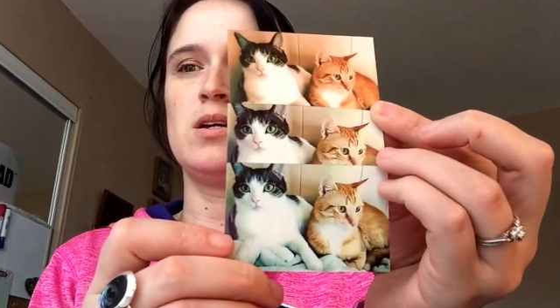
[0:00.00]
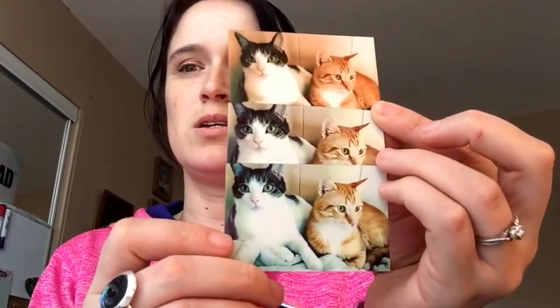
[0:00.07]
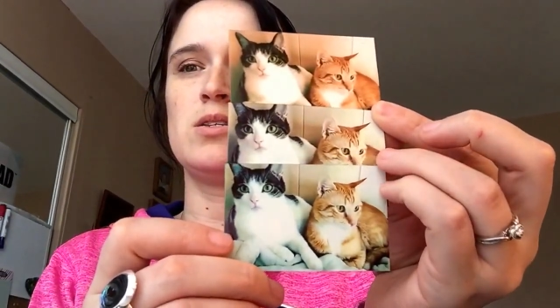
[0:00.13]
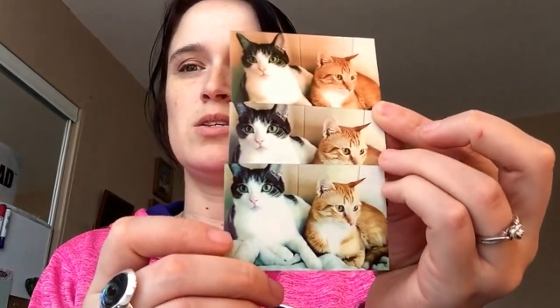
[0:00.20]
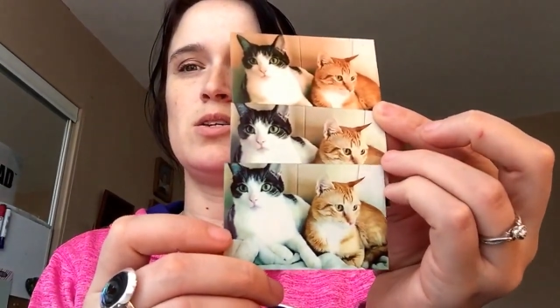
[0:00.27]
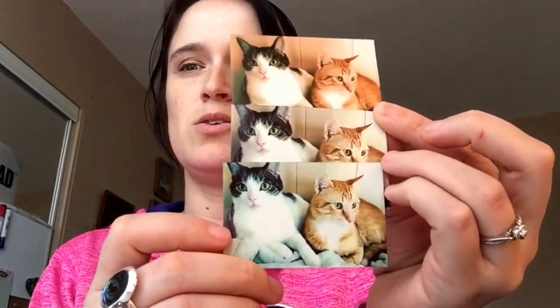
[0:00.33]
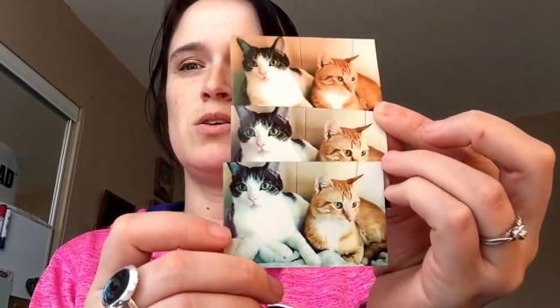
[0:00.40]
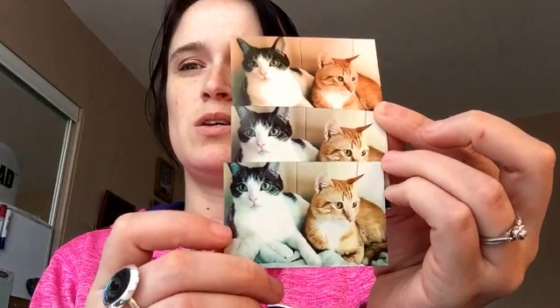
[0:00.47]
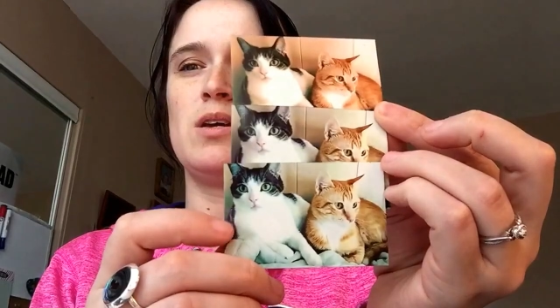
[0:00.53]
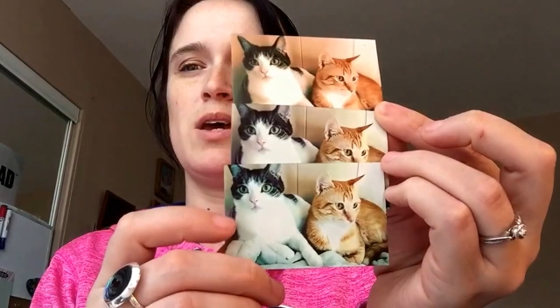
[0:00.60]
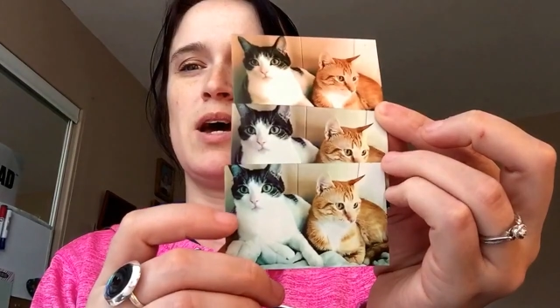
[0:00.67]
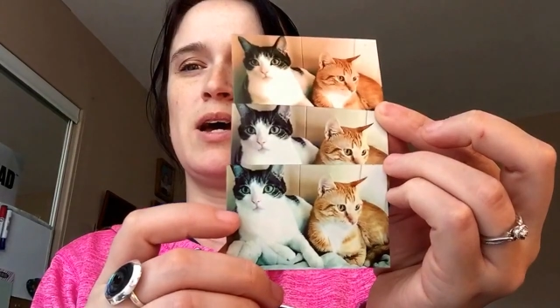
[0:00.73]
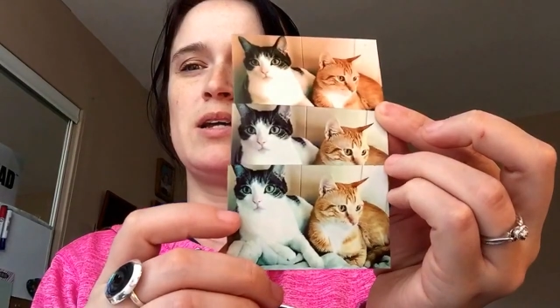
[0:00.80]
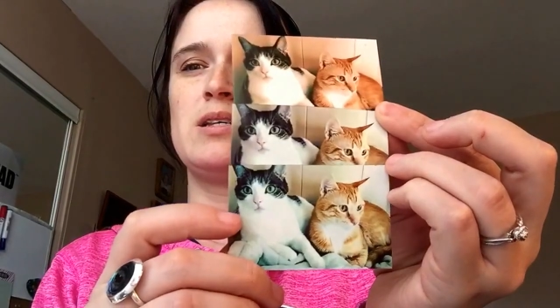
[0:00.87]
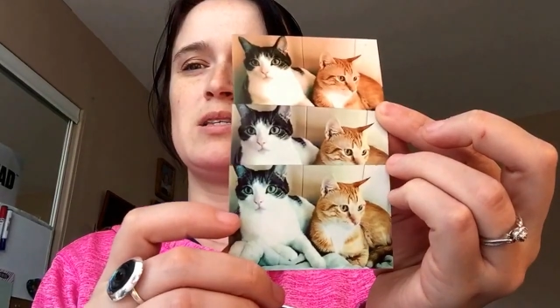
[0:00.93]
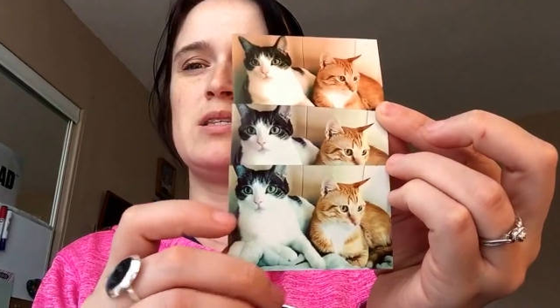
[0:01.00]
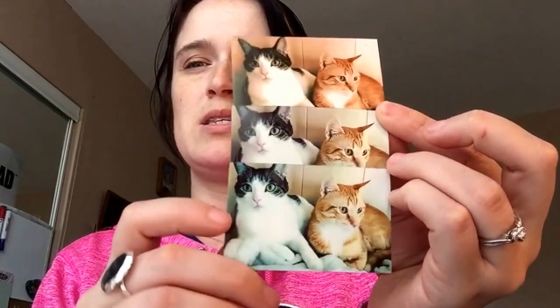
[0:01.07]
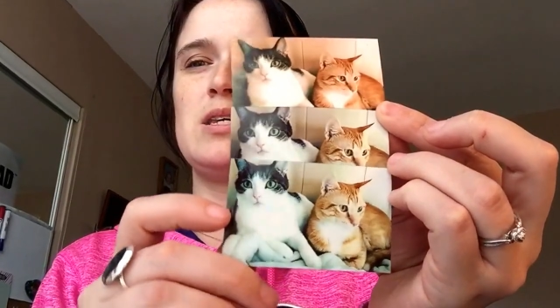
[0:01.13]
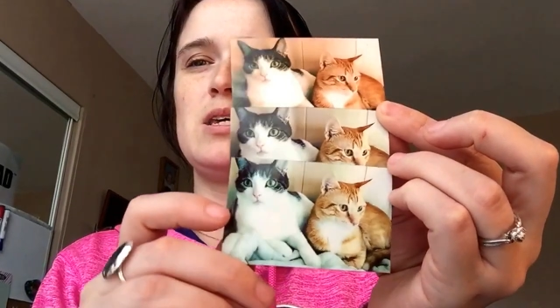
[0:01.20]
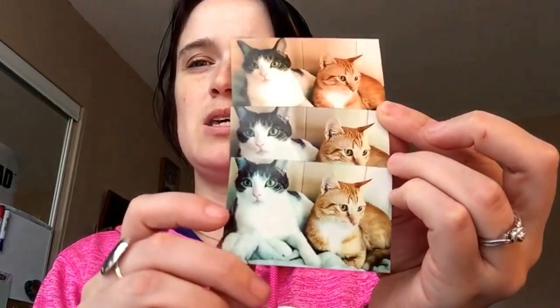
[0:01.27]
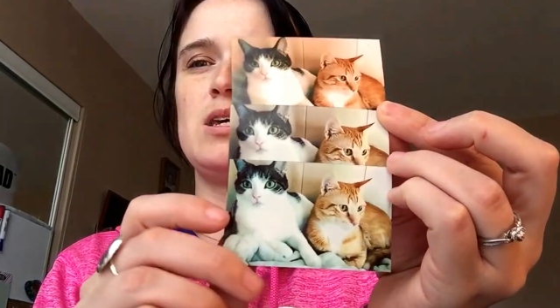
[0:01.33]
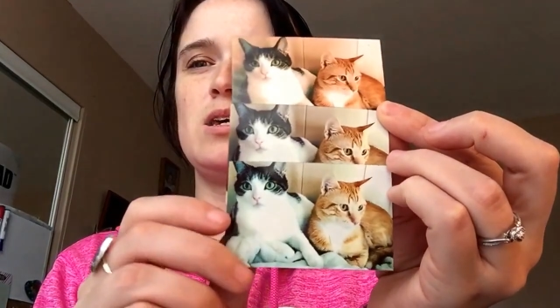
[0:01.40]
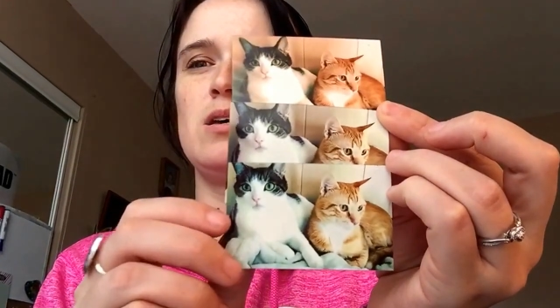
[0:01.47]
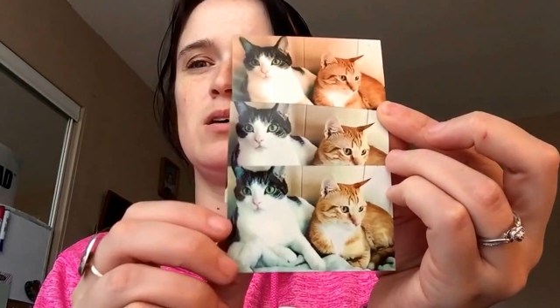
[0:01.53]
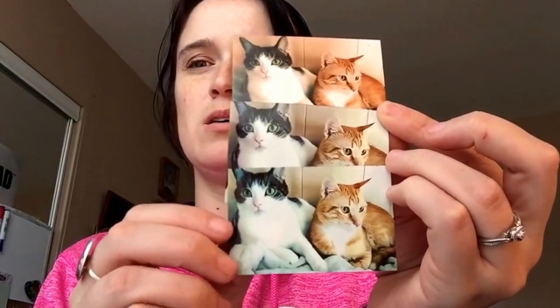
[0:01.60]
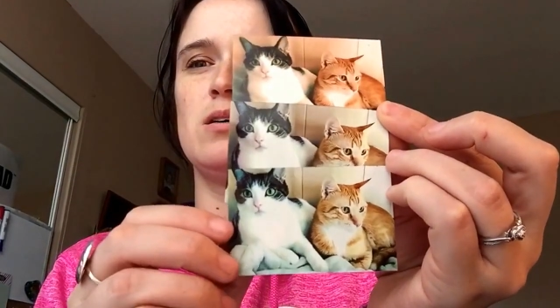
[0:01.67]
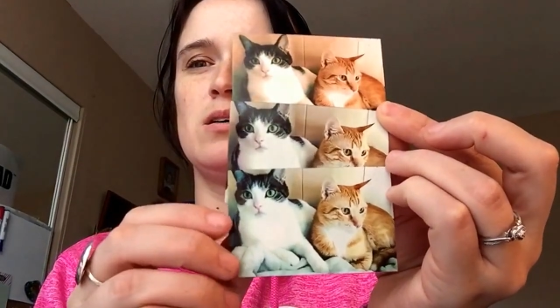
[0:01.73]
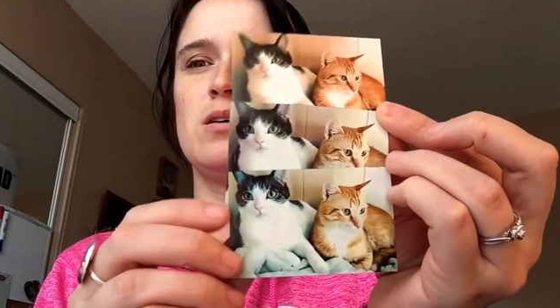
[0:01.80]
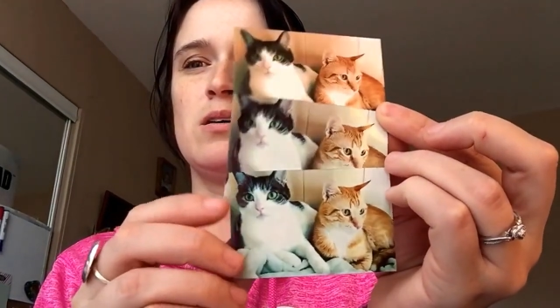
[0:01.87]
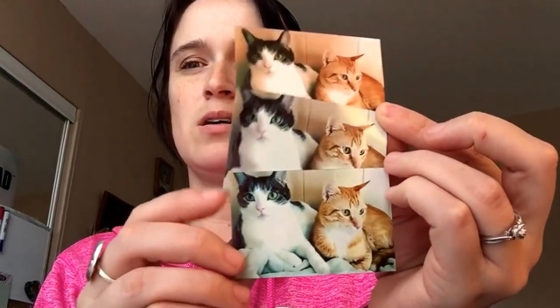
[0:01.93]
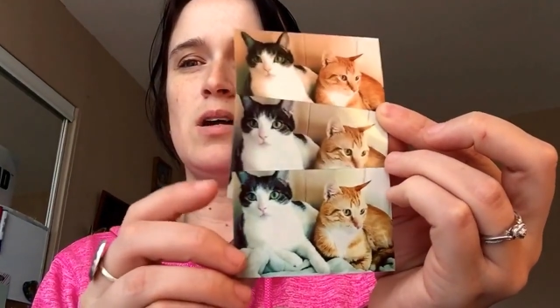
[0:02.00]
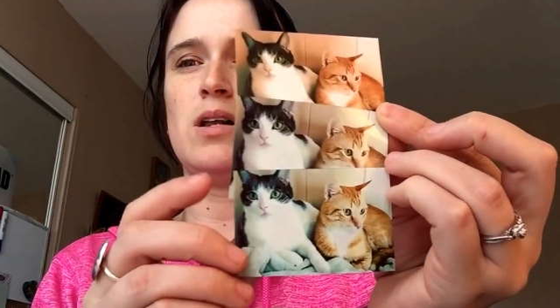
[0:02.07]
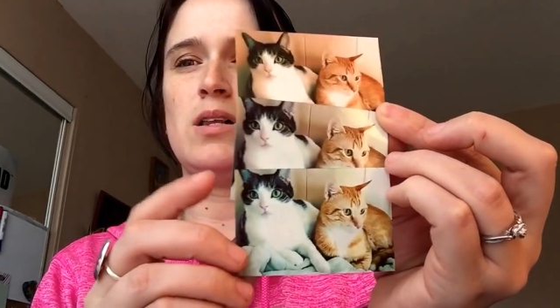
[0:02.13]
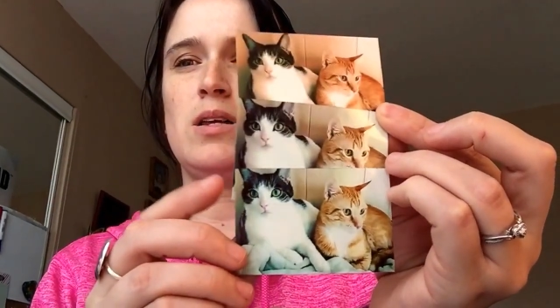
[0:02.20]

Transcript: So you can kind of see a